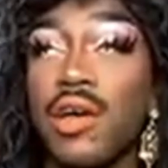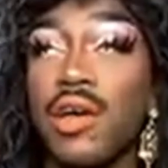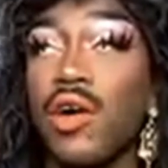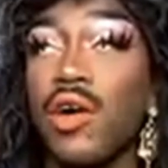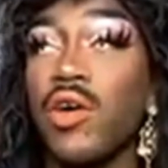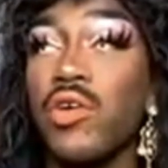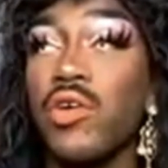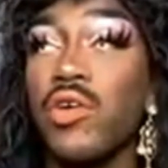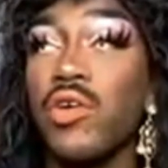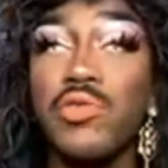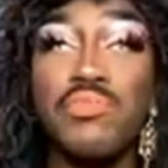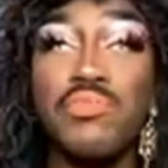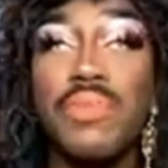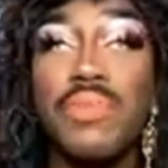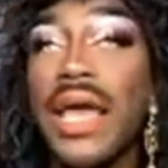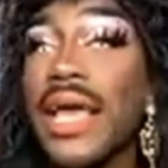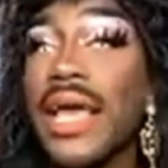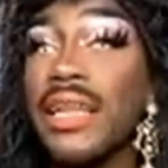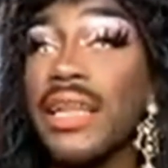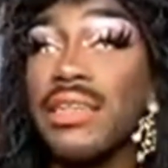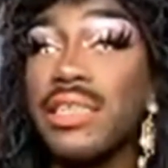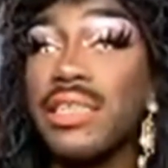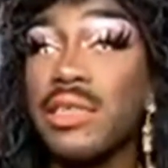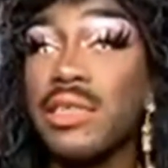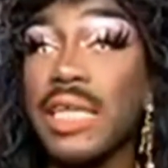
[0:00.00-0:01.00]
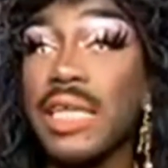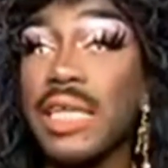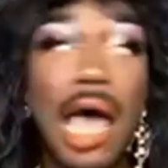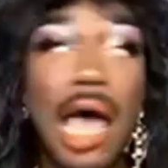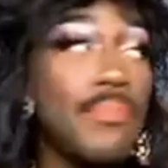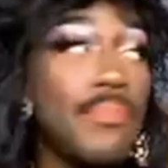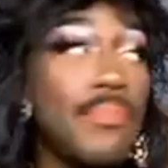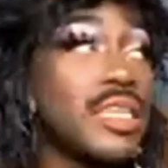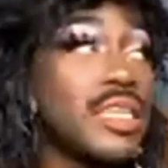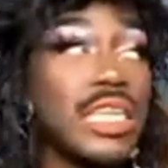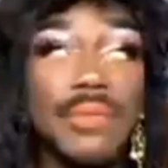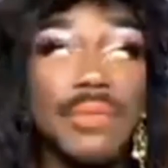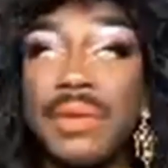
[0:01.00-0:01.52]
and it's its own
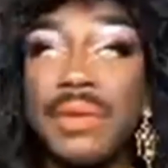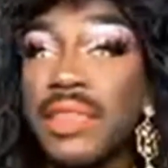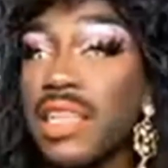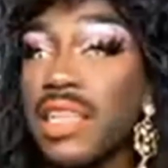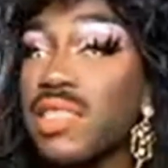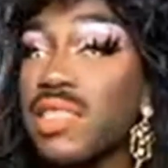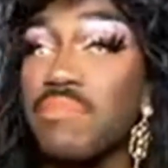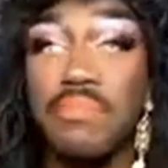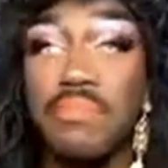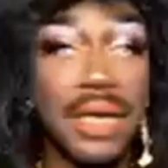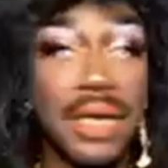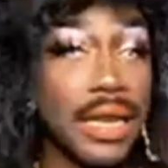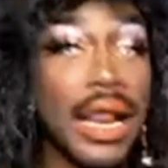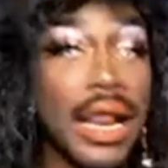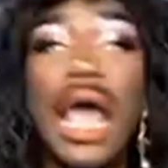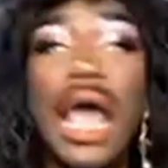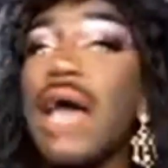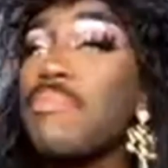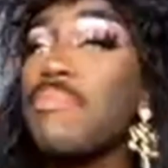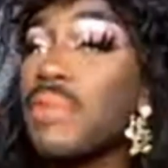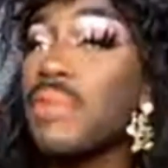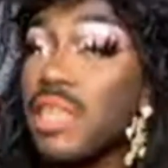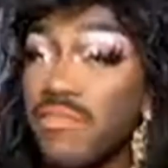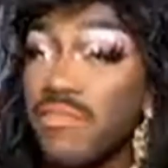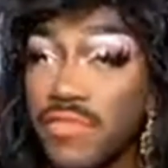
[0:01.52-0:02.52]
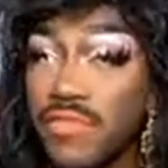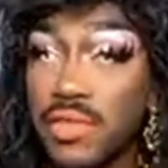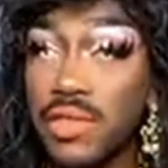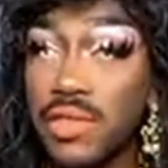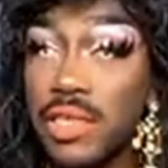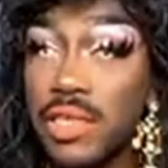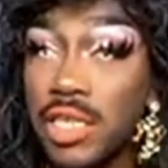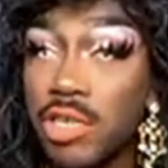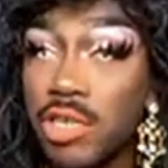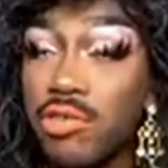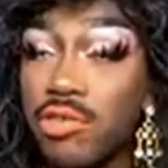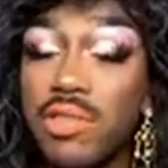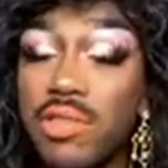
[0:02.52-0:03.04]
epidemic that's been
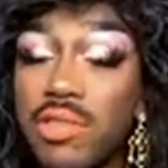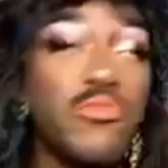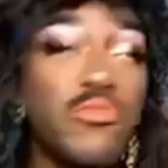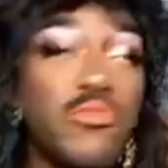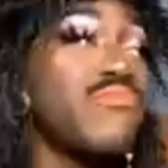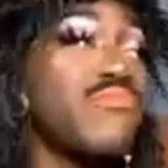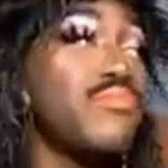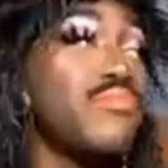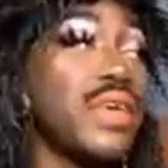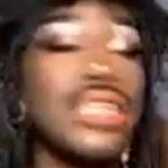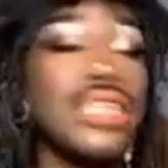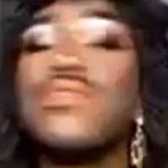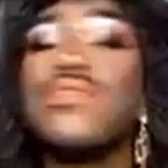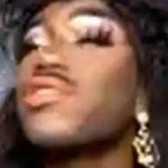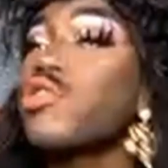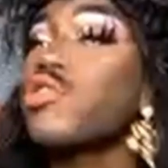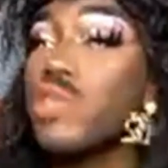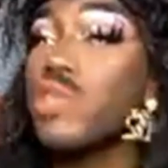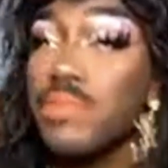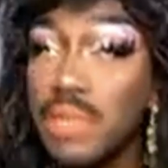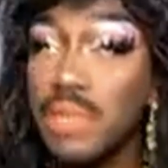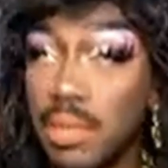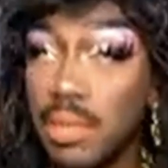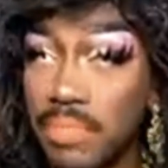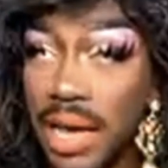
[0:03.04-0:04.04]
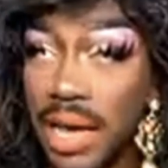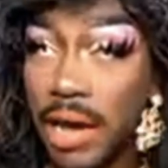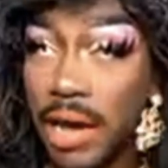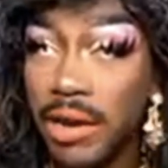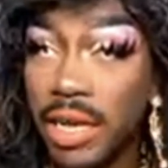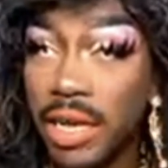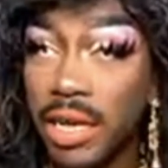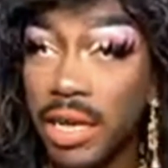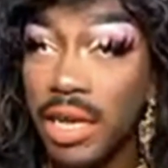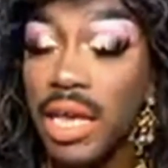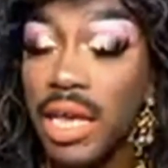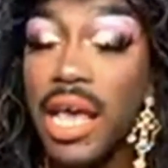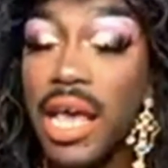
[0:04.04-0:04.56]
happening for centuries, and we've been
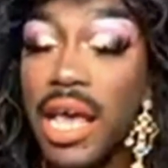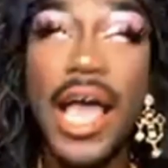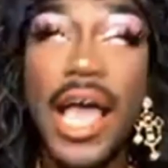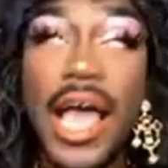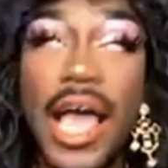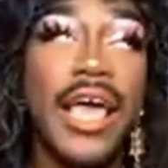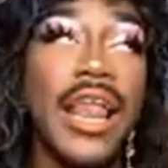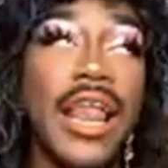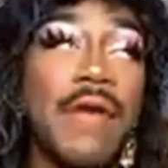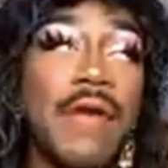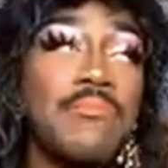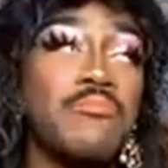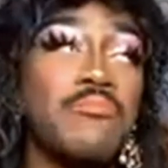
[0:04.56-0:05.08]
screaming about it.